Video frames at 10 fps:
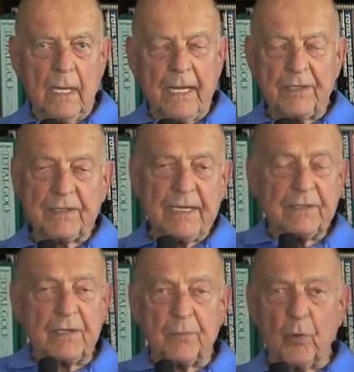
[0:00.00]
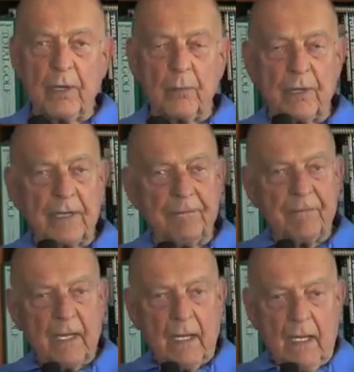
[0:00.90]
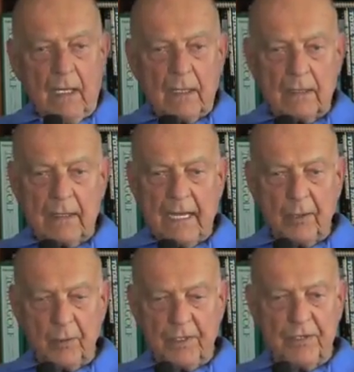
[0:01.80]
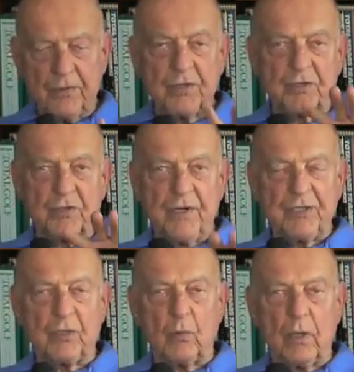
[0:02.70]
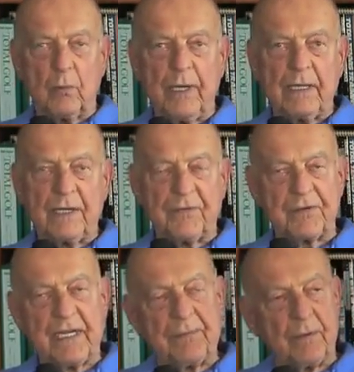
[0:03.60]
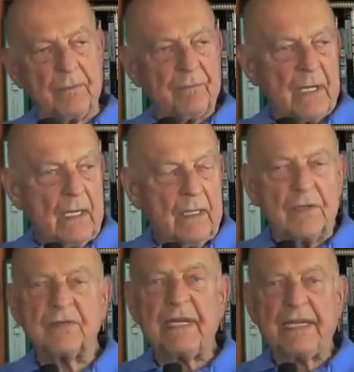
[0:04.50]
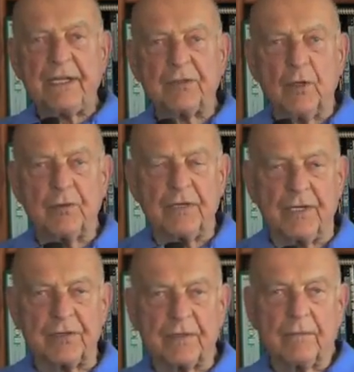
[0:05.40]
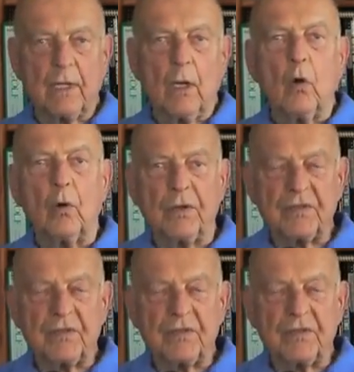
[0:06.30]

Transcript: And it's getting to the point where not only do you just stretch it one way, like for example, the standing toe touch or